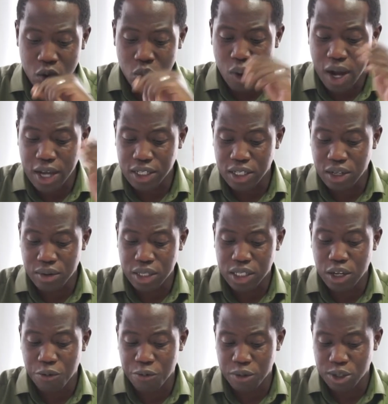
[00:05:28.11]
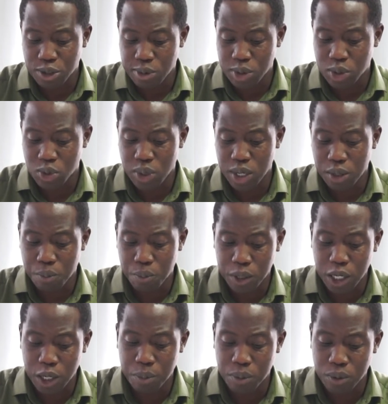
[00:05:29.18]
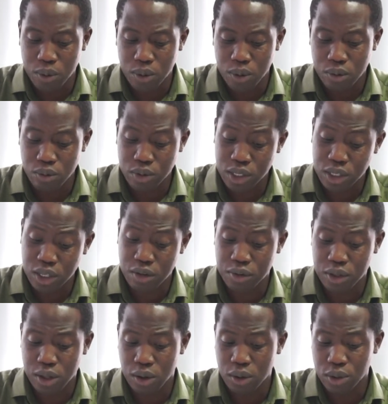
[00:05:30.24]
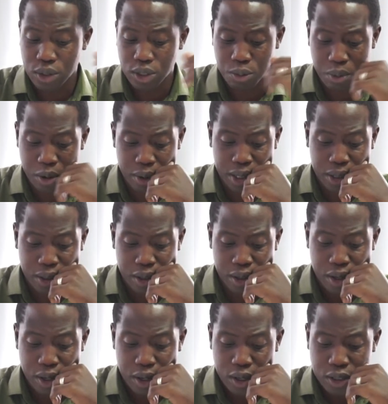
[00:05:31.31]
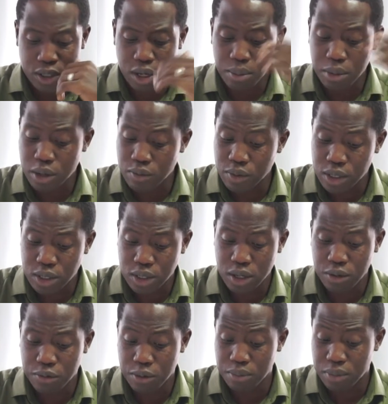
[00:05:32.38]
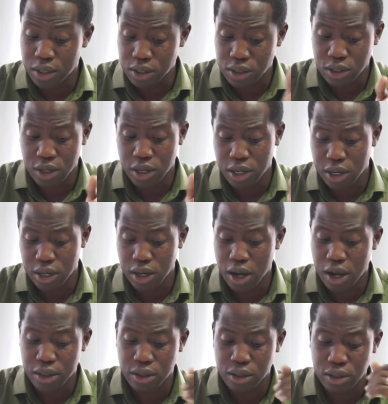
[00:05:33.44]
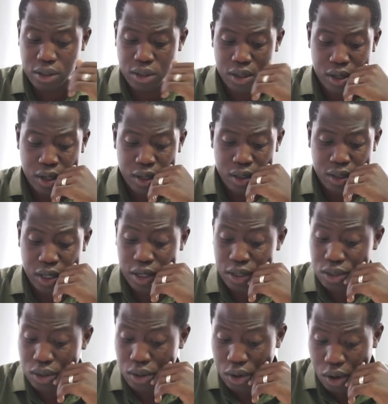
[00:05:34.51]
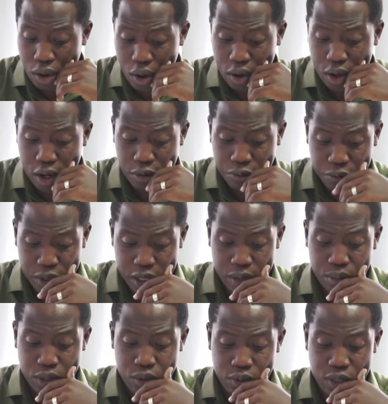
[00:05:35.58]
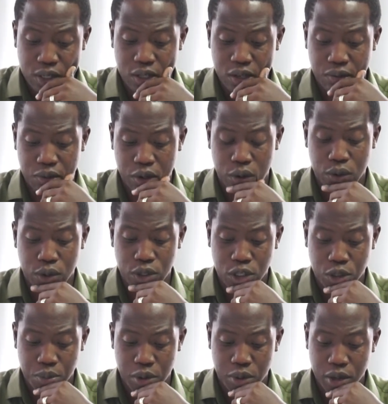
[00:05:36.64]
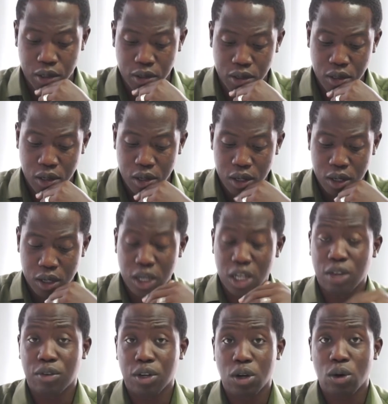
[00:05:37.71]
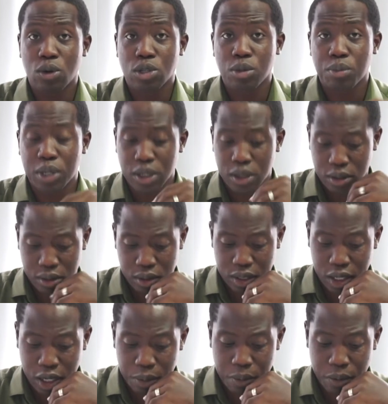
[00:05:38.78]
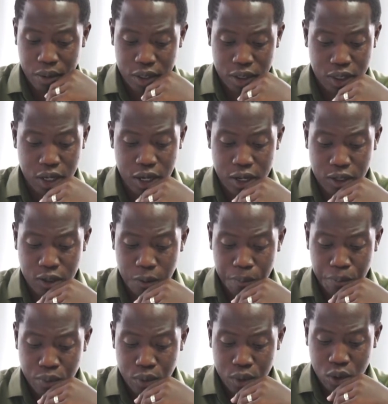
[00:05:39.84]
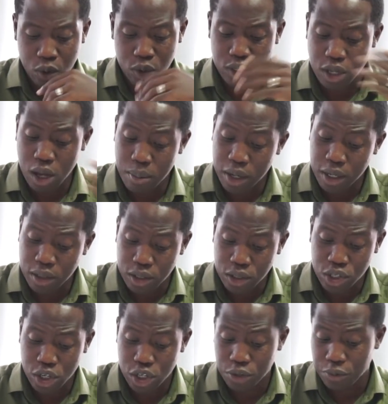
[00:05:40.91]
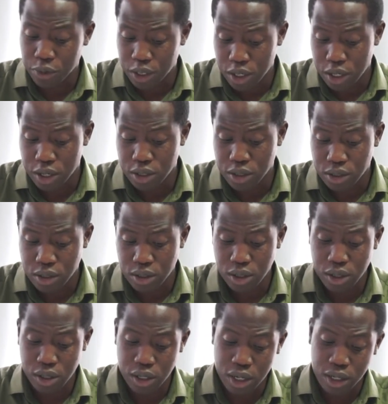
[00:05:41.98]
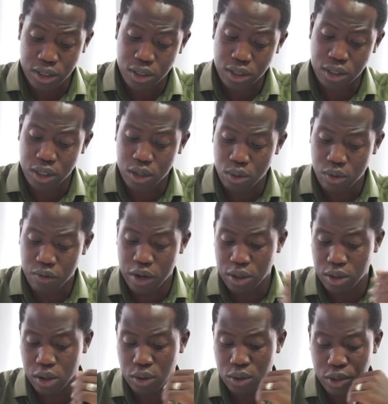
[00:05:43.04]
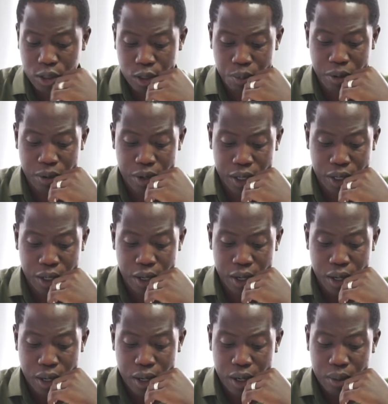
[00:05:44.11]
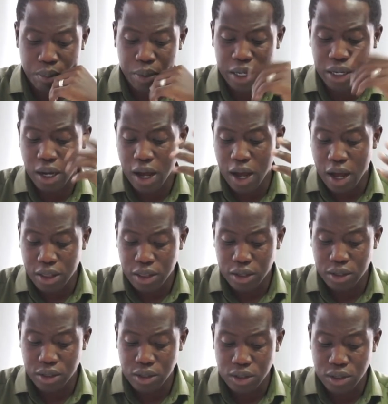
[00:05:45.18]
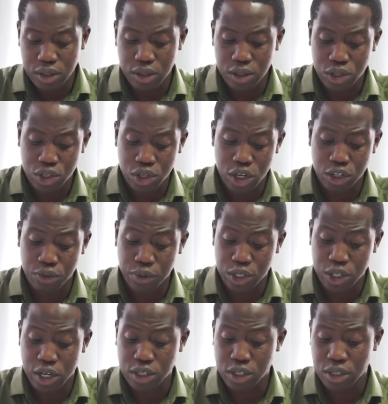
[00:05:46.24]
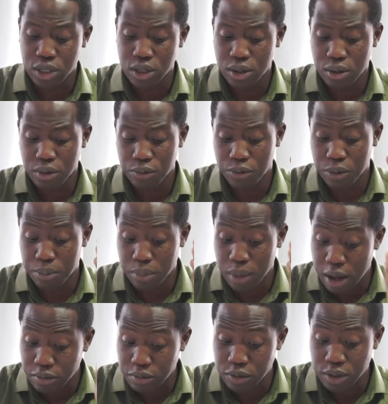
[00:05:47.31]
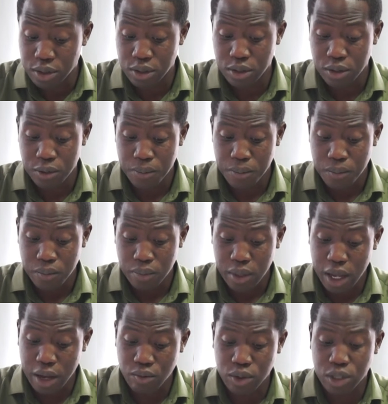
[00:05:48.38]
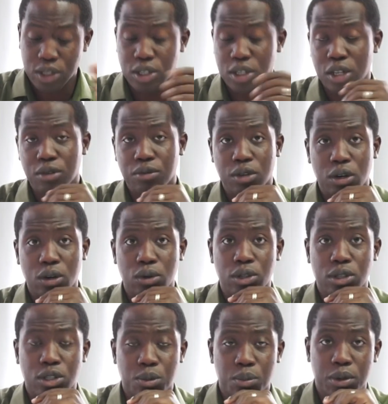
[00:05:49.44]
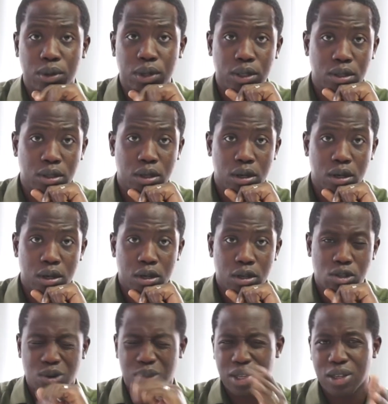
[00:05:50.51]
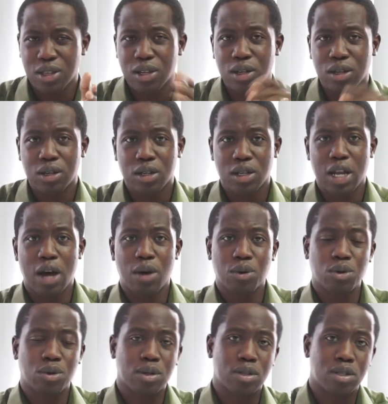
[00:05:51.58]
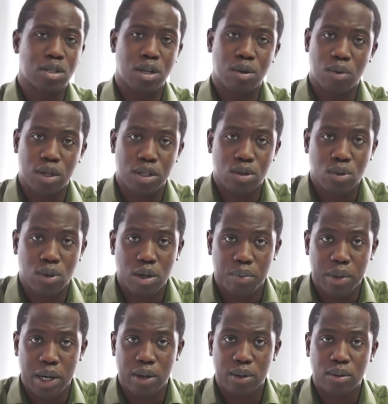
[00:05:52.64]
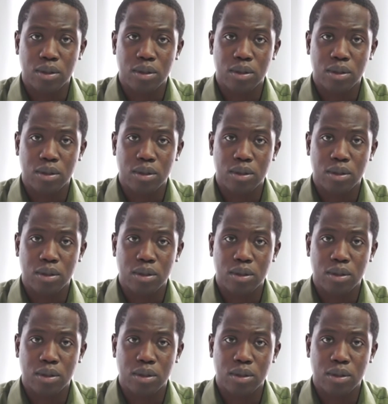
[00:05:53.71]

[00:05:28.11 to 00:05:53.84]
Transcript: Why is there a difference between people receiving the Holy Spirit? Some can receive him this year and others takes longer for them to receive the Holy Spirit. It even goes a bit deeper and says, or some are in the church for years, yet still without the Holy Spirit, but others in the church for months and receive the Holy Spirit. So I think now you can see what it's all about.